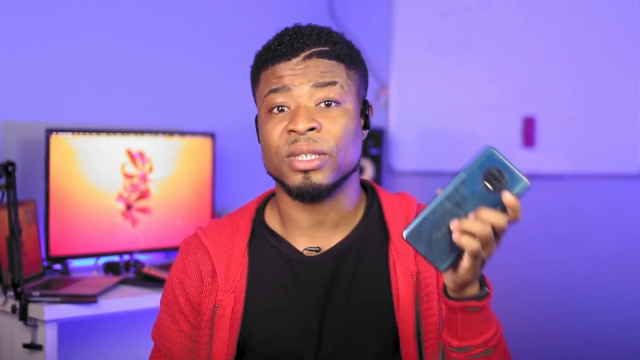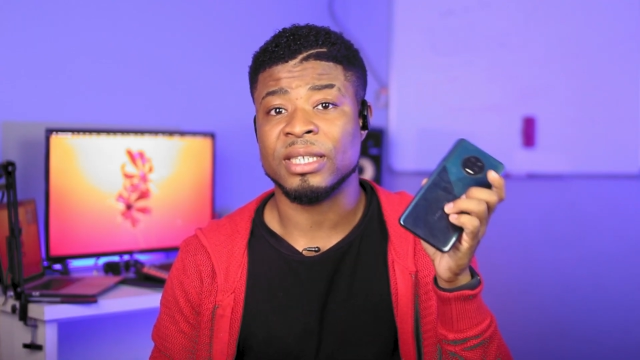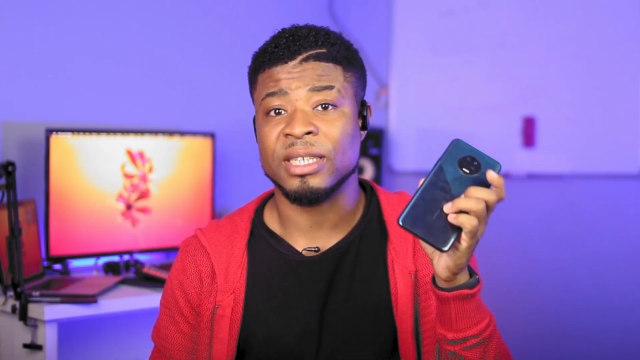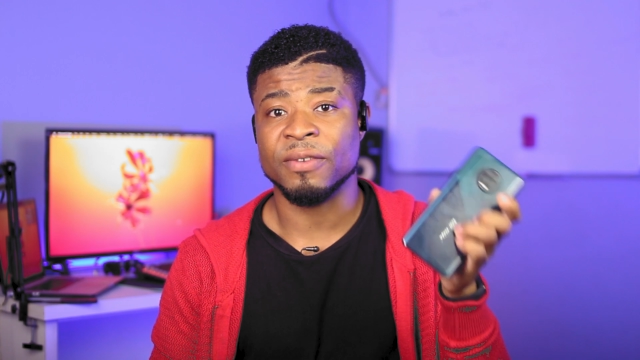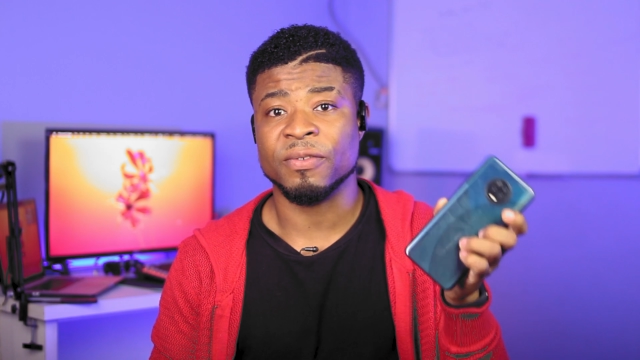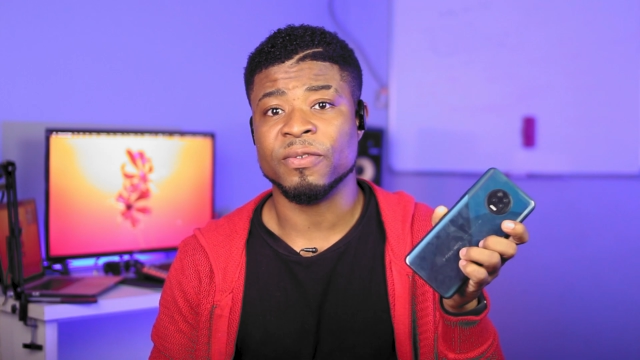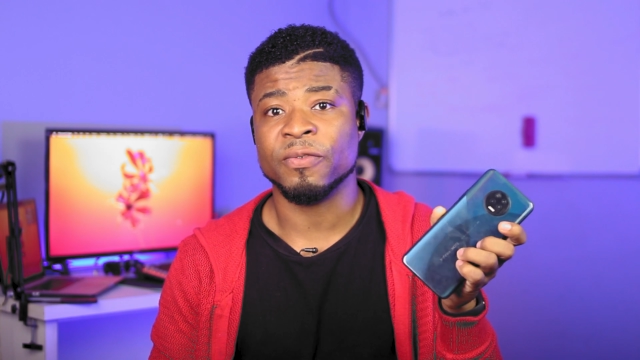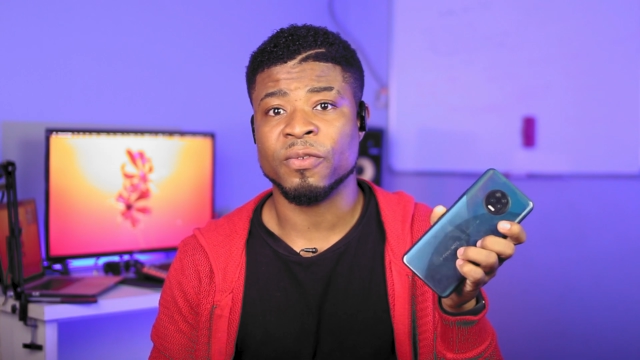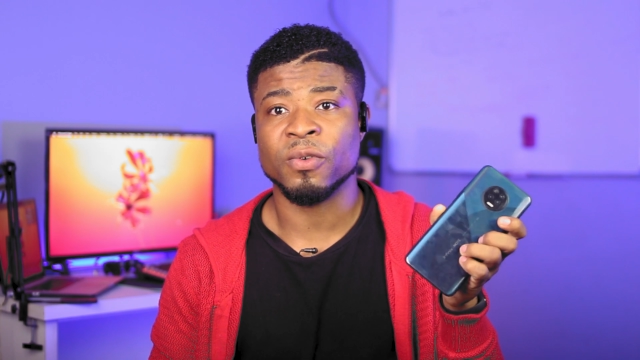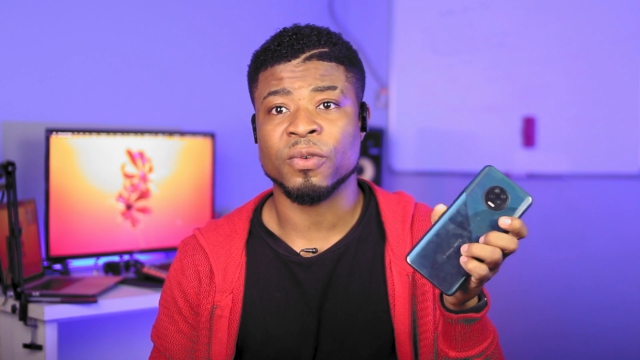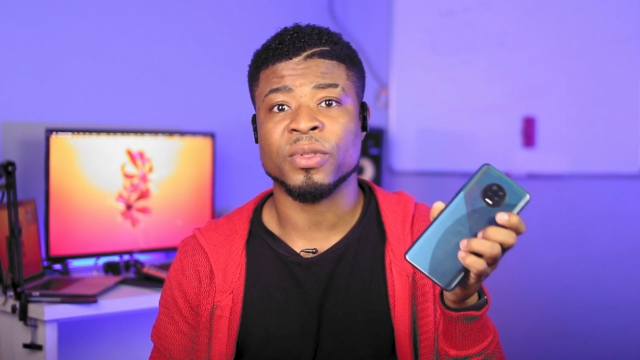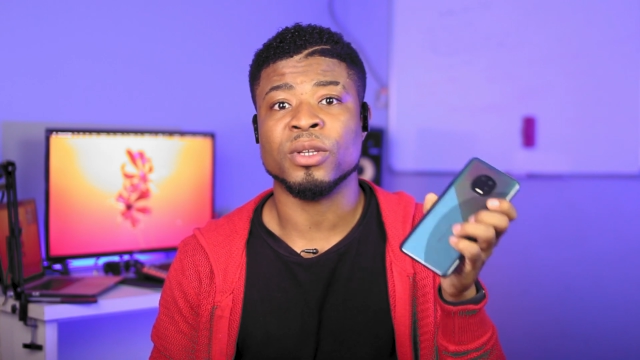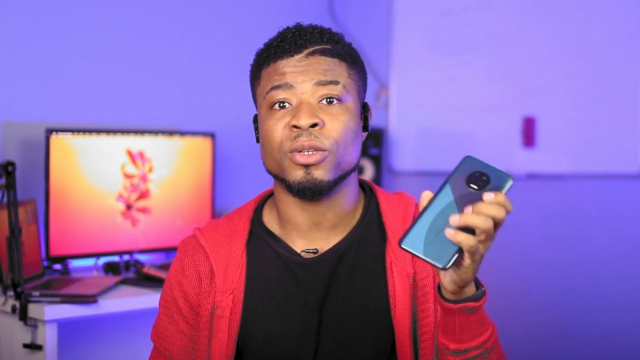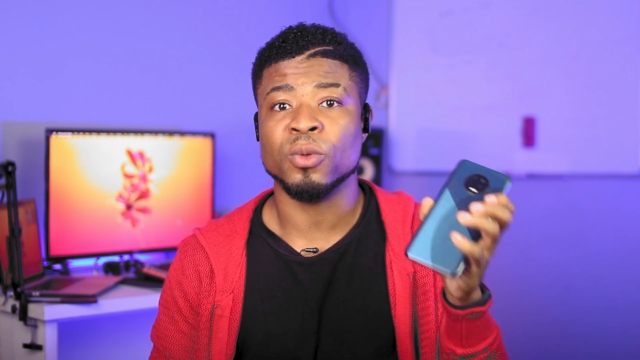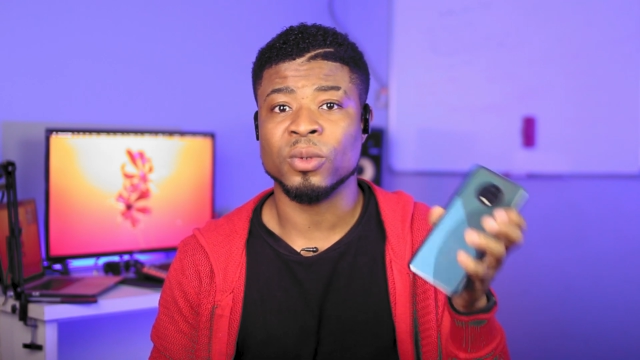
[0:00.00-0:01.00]
7 for
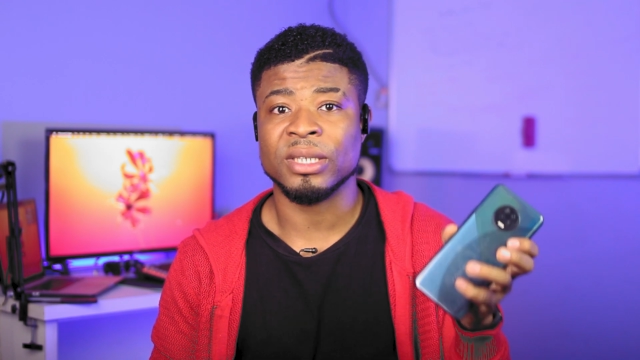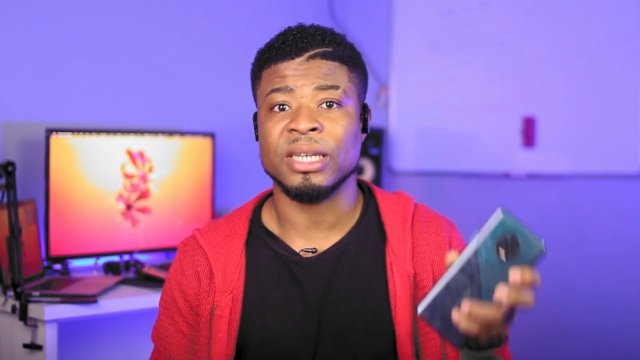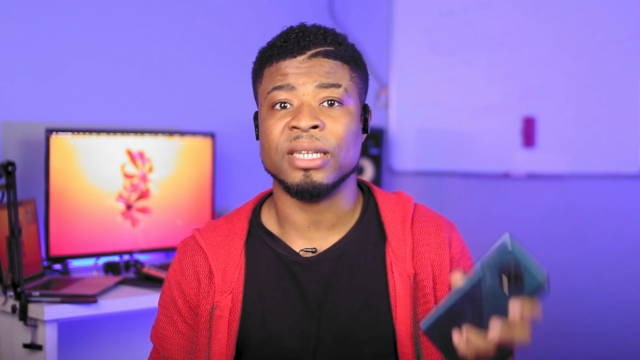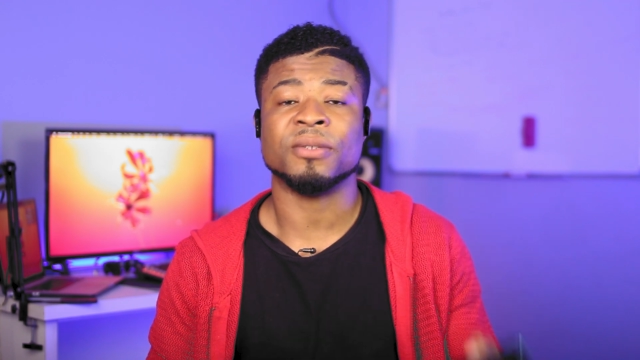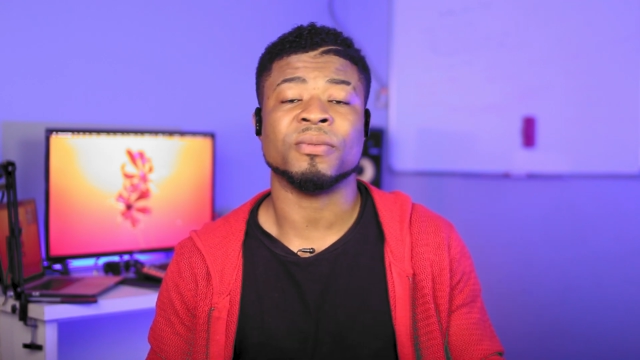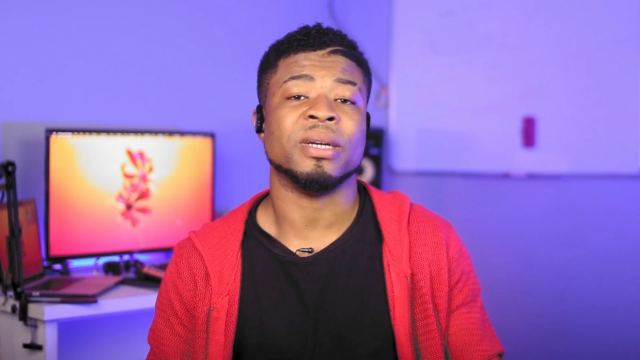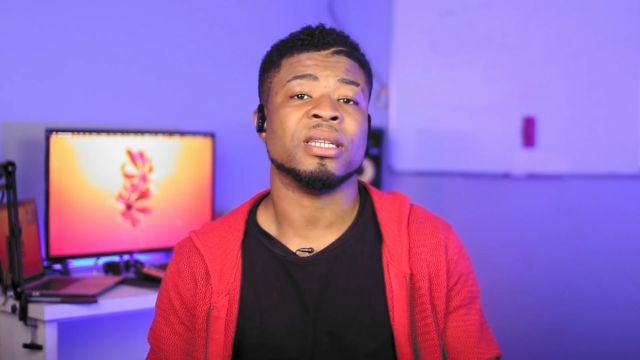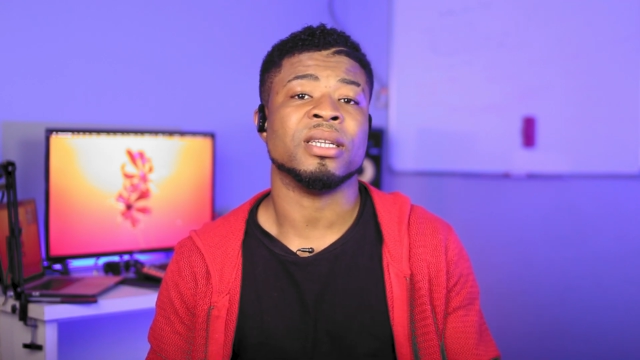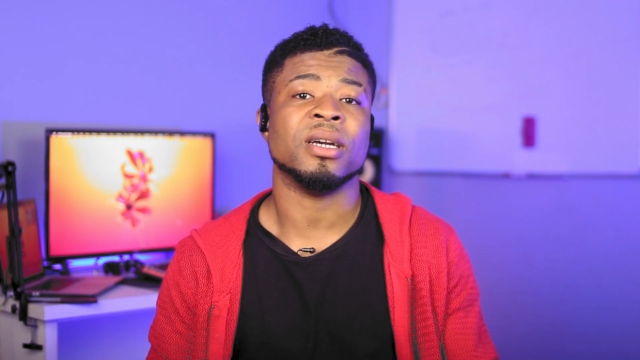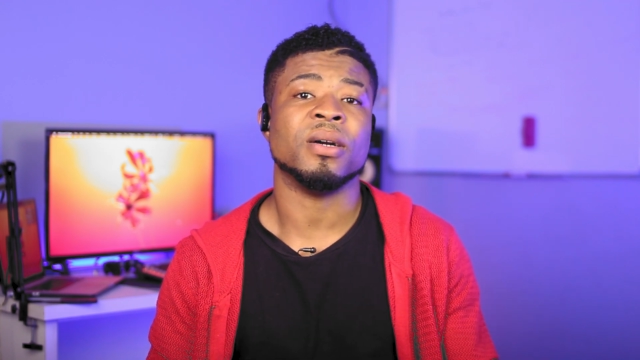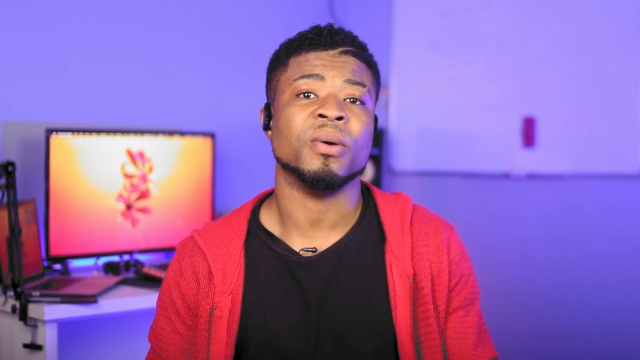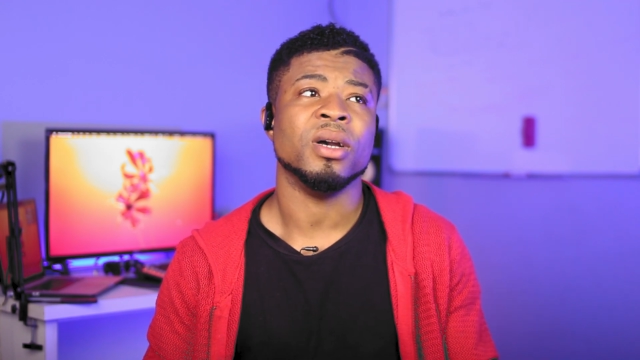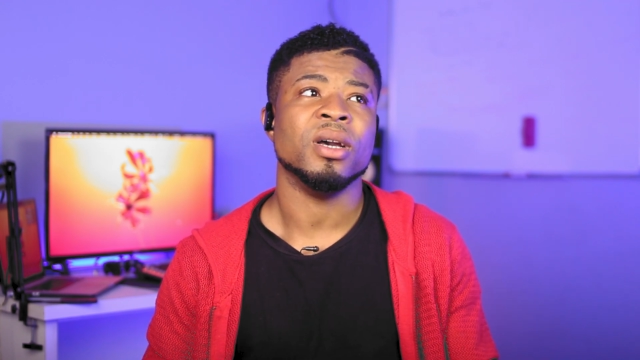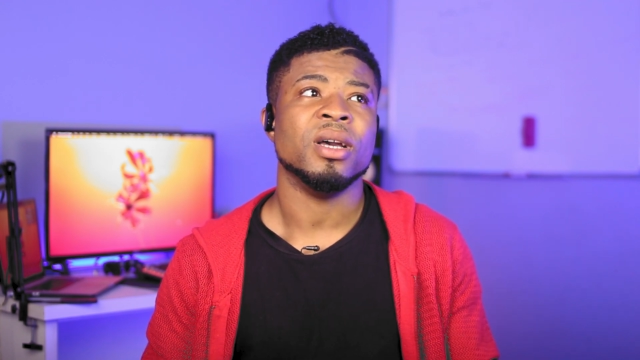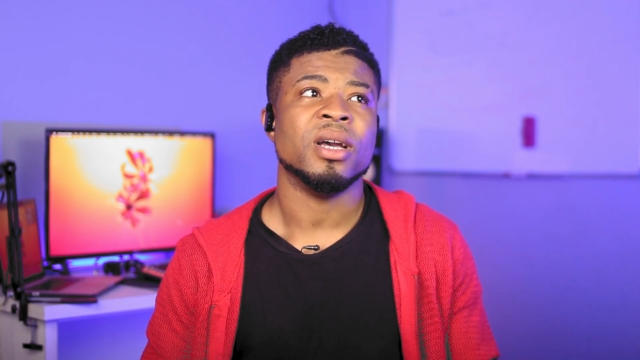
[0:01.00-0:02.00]
the Note 8 right now.